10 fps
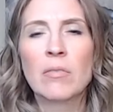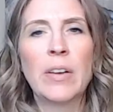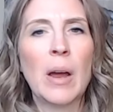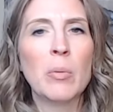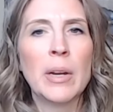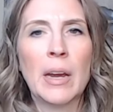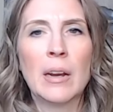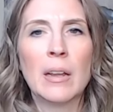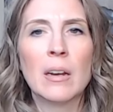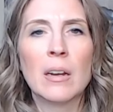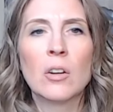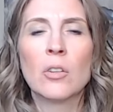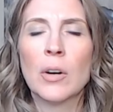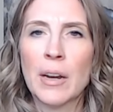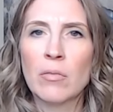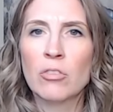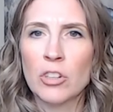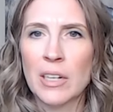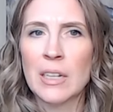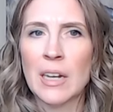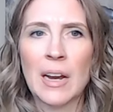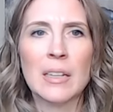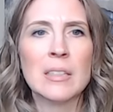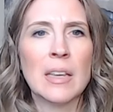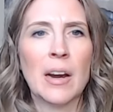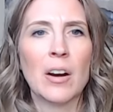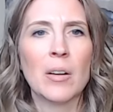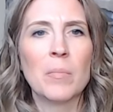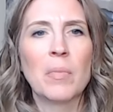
Fabricated Grain Free Diet Scare.